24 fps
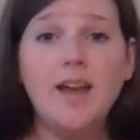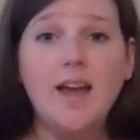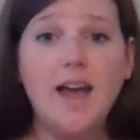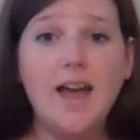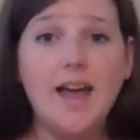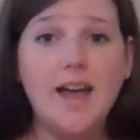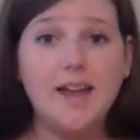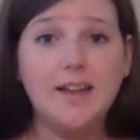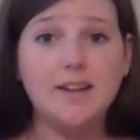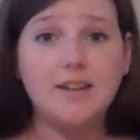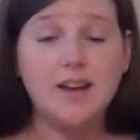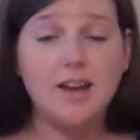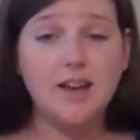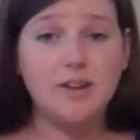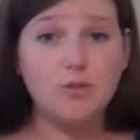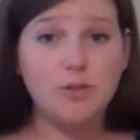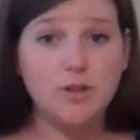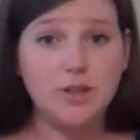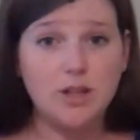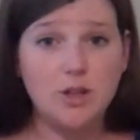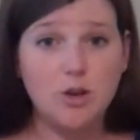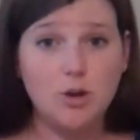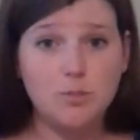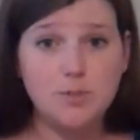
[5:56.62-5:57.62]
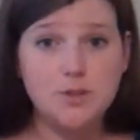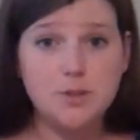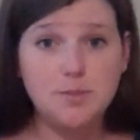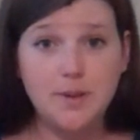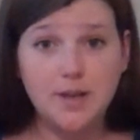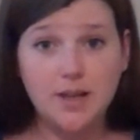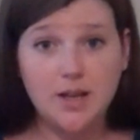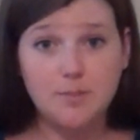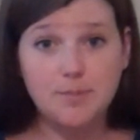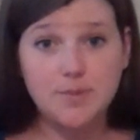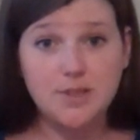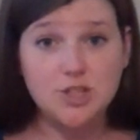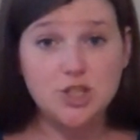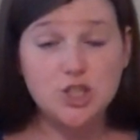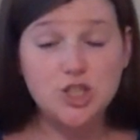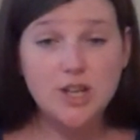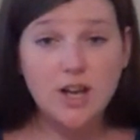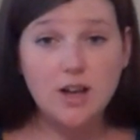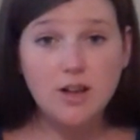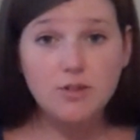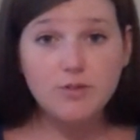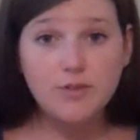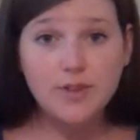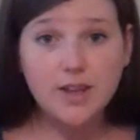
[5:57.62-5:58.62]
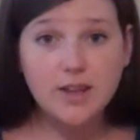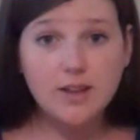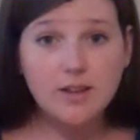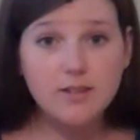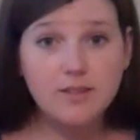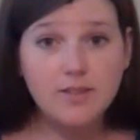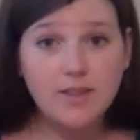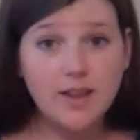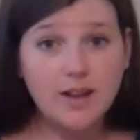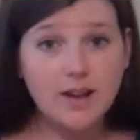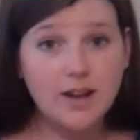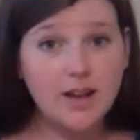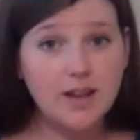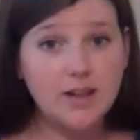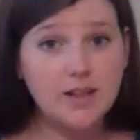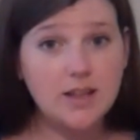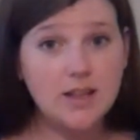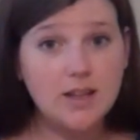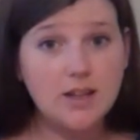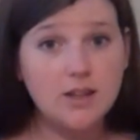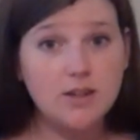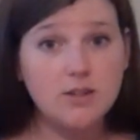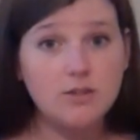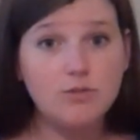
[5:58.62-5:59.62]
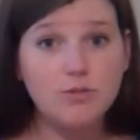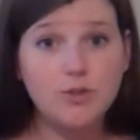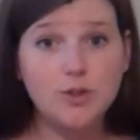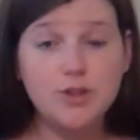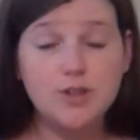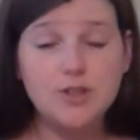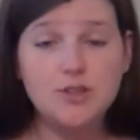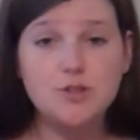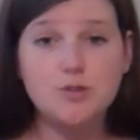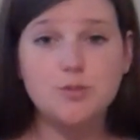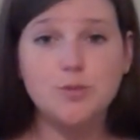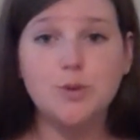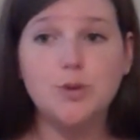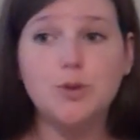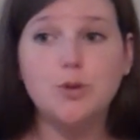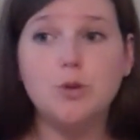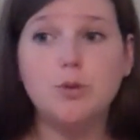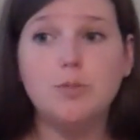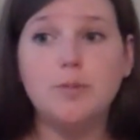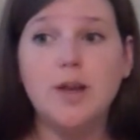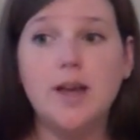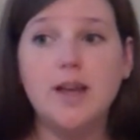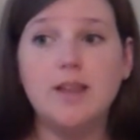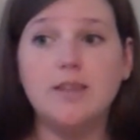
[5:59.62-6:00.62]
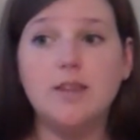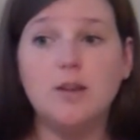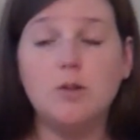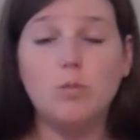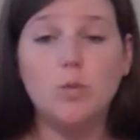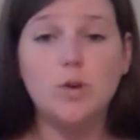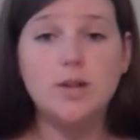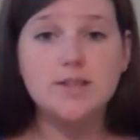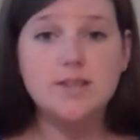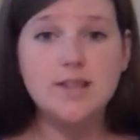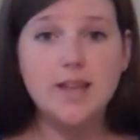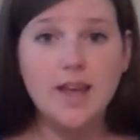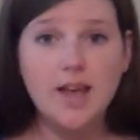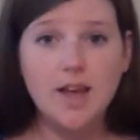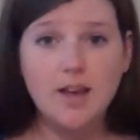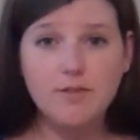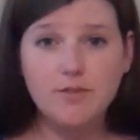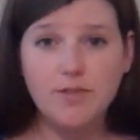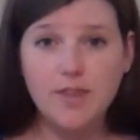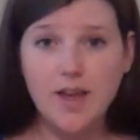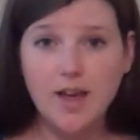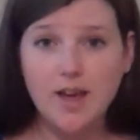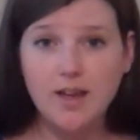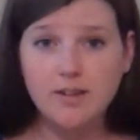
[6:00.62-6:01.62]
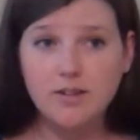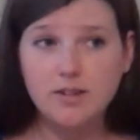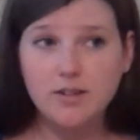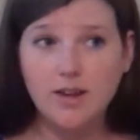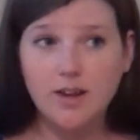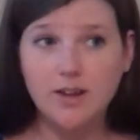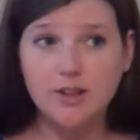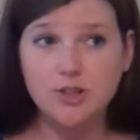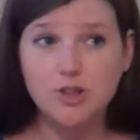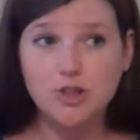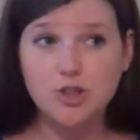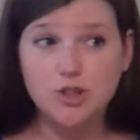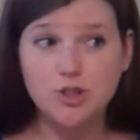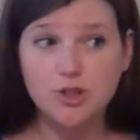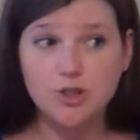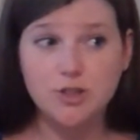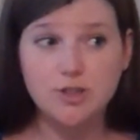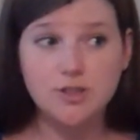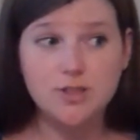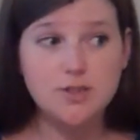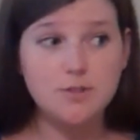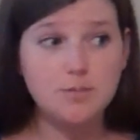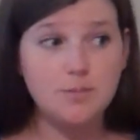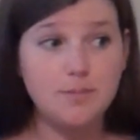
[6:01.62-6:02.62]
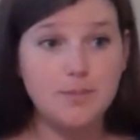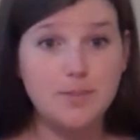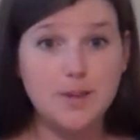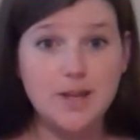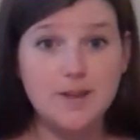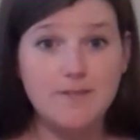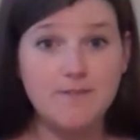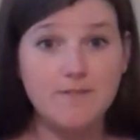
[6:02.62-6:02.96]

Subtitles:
And I really hope to pick up the shelving that I need for this room, and then once I have that, I should be